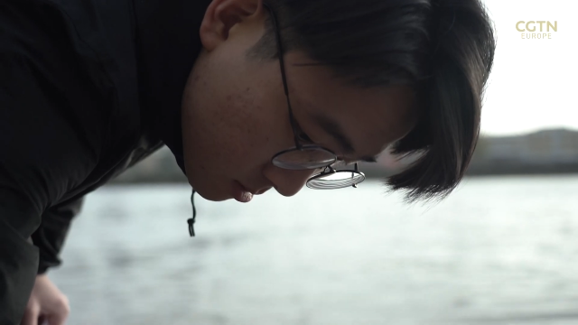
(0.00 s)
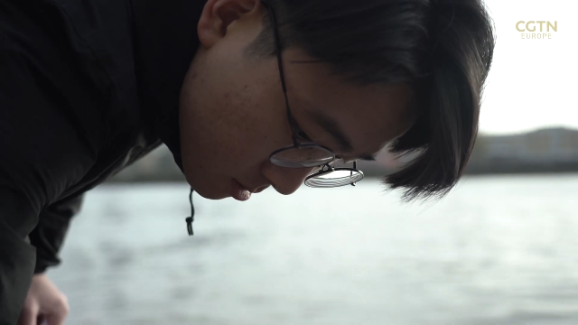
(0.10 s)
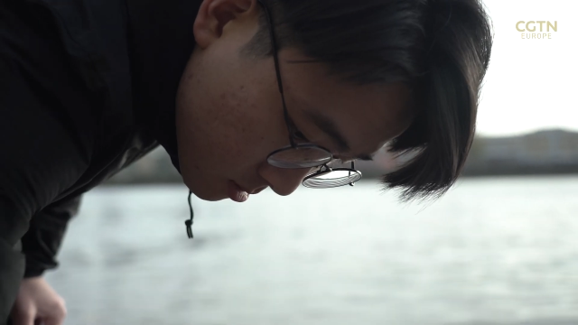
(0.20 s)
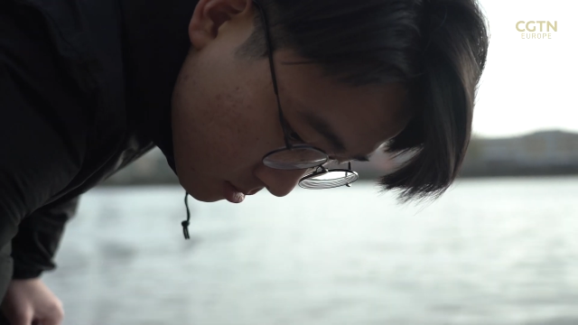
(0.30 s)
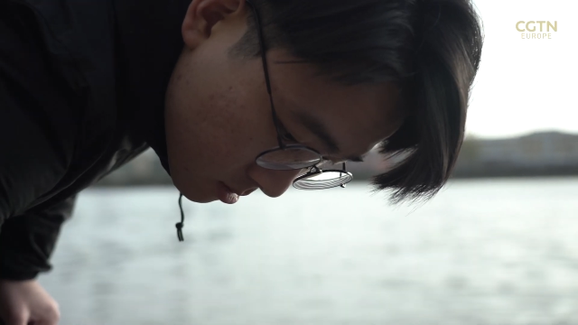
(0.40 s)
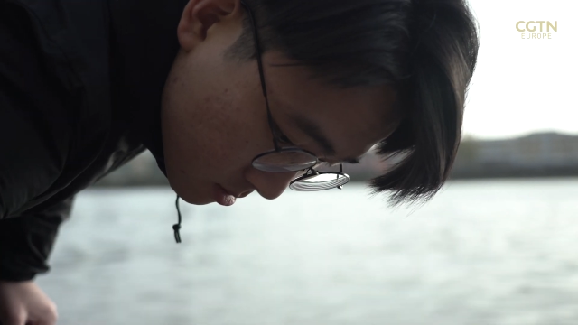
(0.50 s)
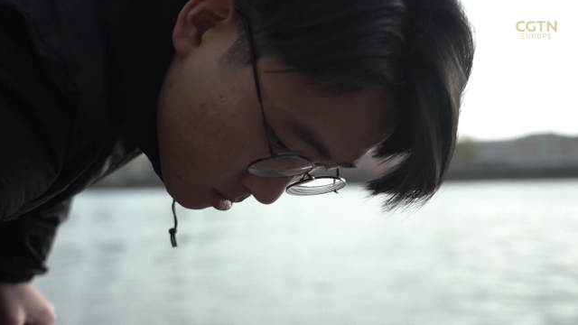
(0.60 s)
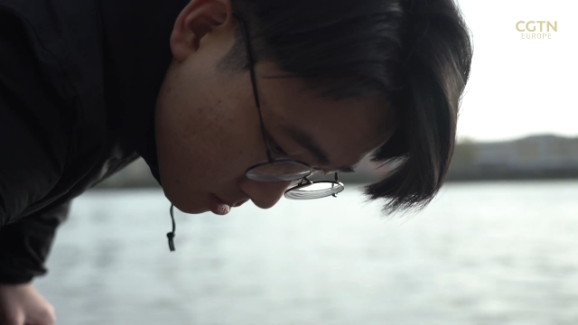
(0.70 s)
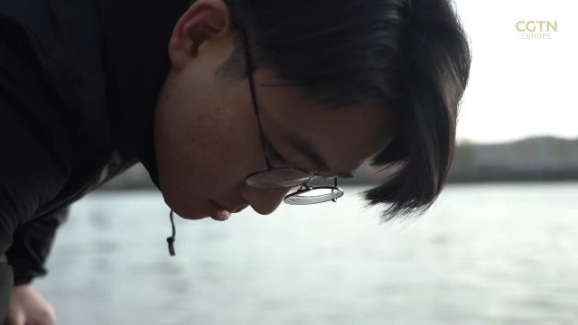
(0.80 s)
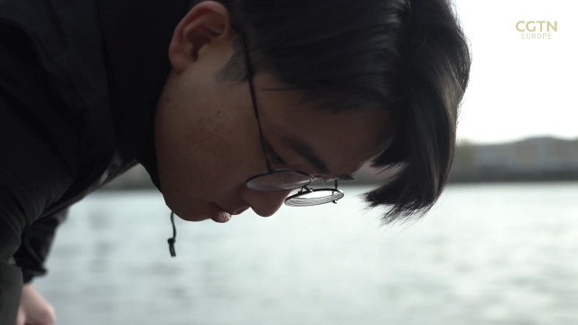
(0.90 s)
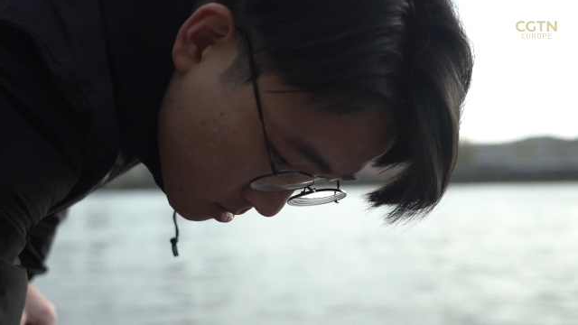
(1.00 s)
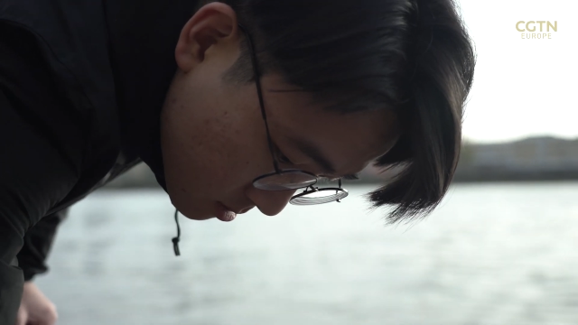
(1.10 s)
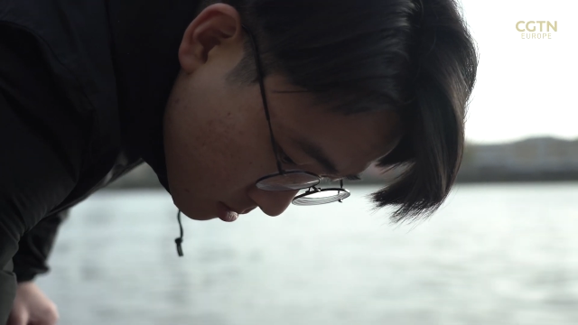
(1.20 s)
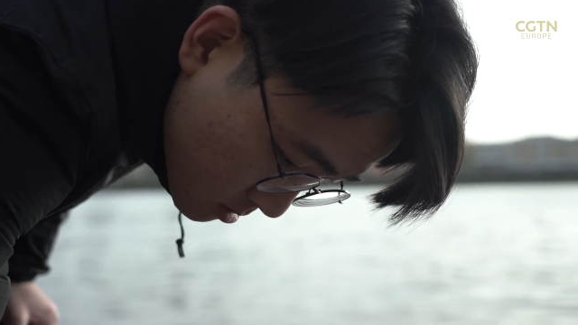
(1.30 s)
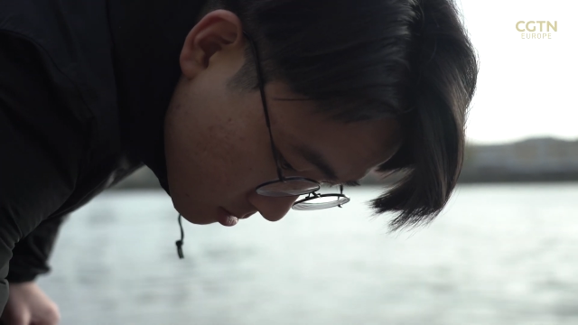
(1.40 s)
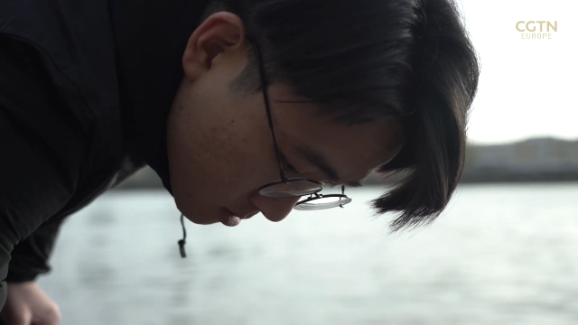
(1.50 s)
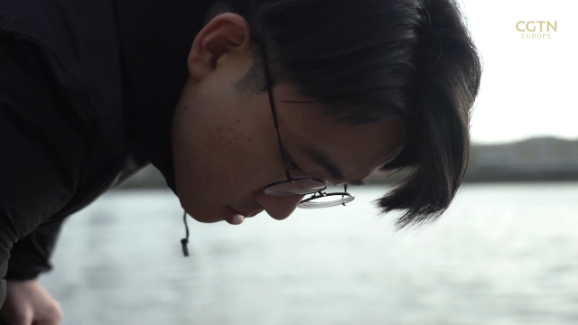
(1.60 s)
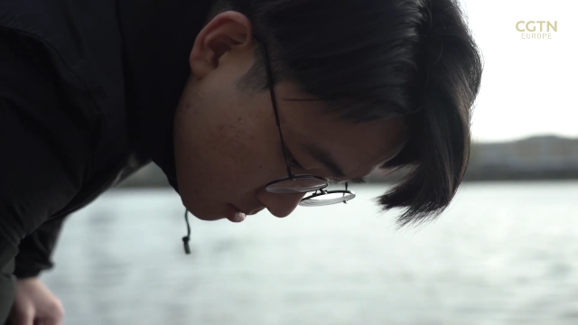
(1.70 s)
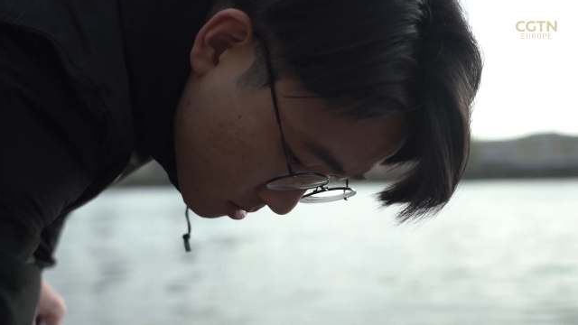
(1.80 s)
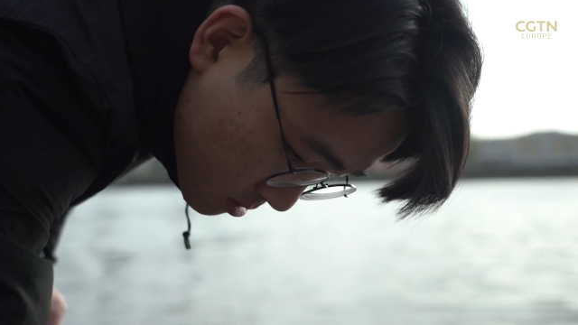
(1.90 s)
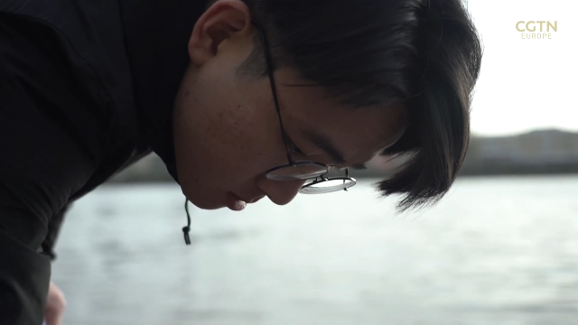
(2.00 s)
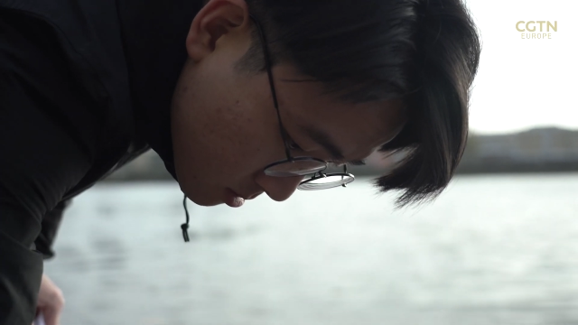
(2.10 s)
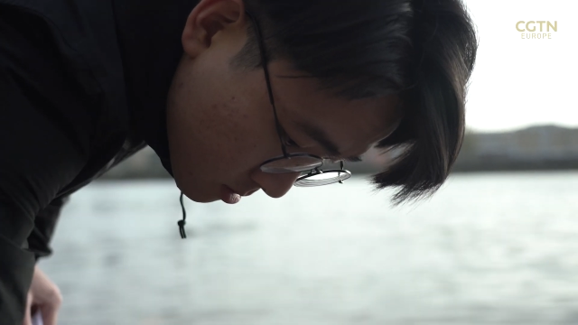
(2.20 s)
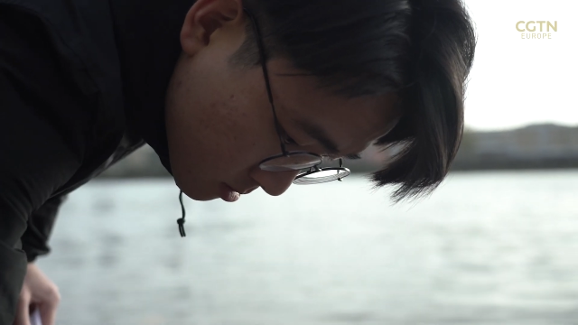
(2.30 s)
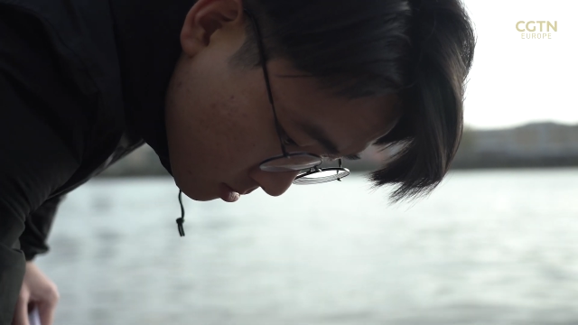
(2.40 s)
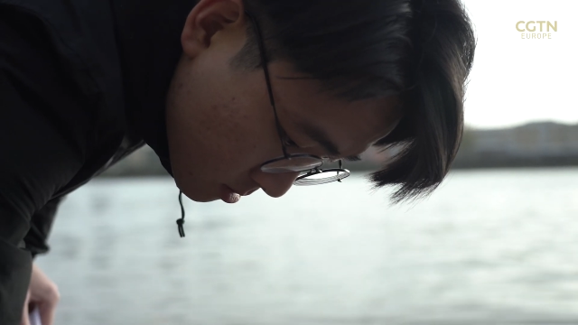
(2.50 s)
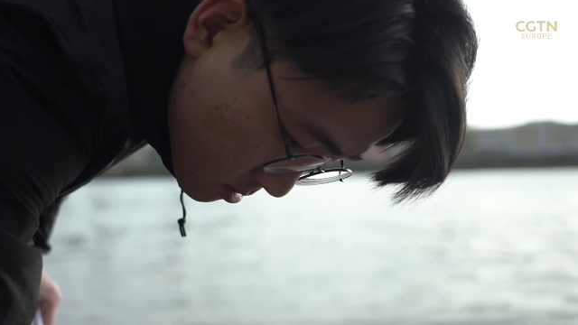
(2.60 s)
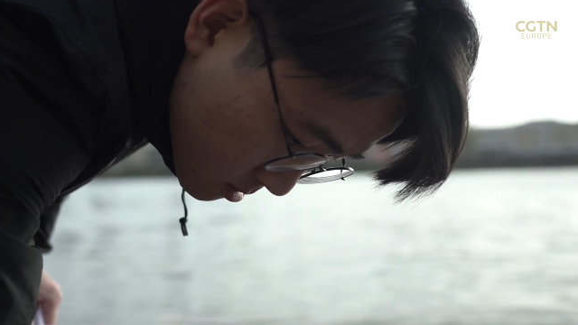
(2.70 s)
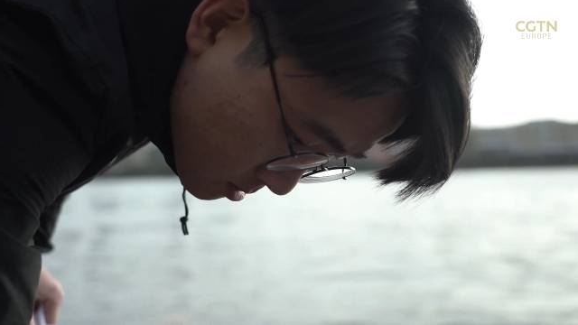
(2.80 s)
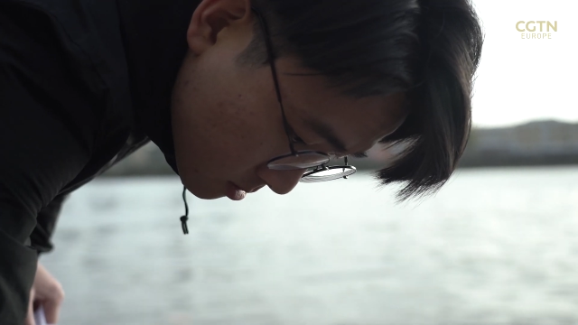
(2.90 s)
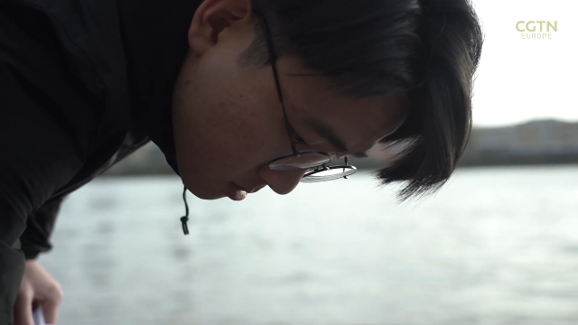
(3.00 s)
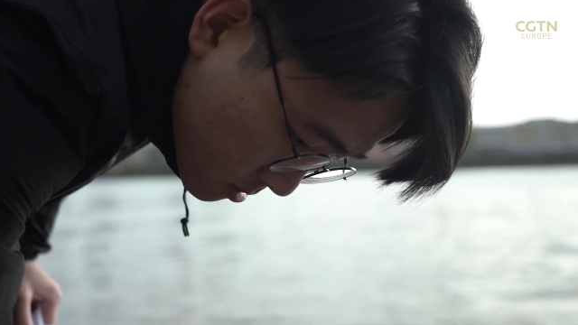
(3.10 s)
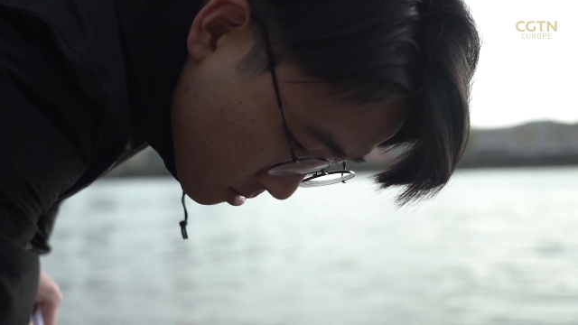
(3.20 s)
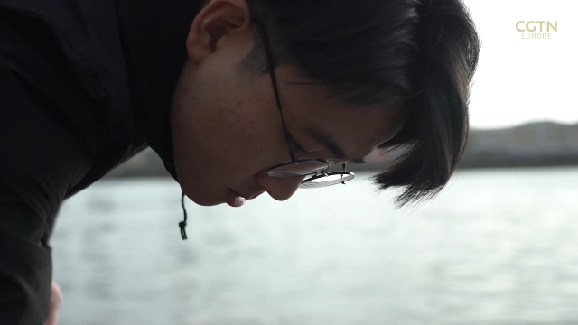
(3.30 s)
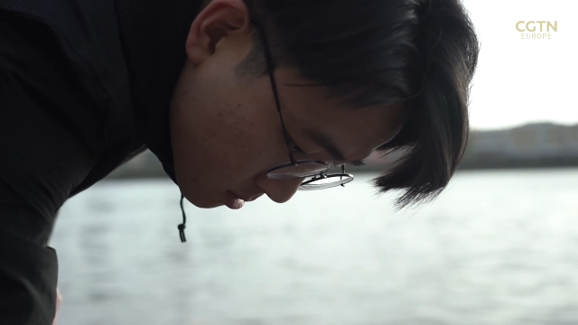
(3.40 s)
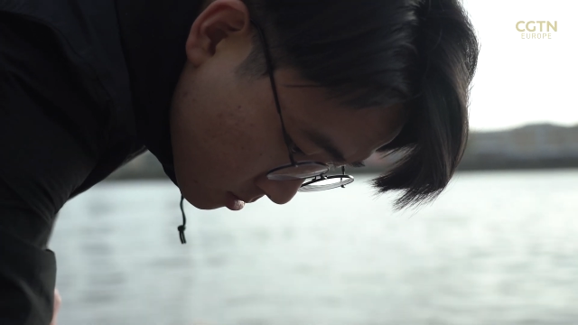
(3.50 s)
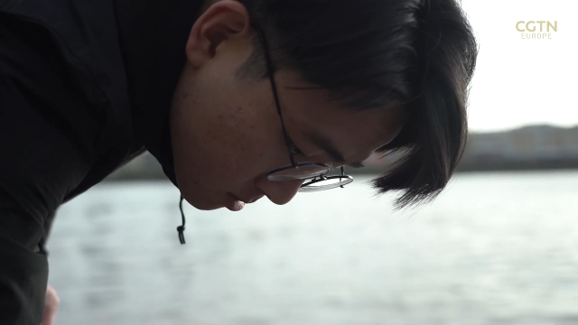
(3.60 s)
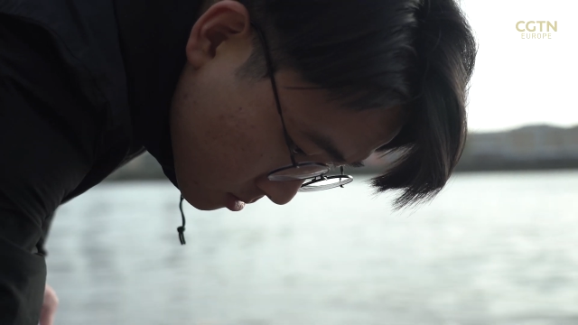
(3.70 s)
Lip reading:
(no speaker visible)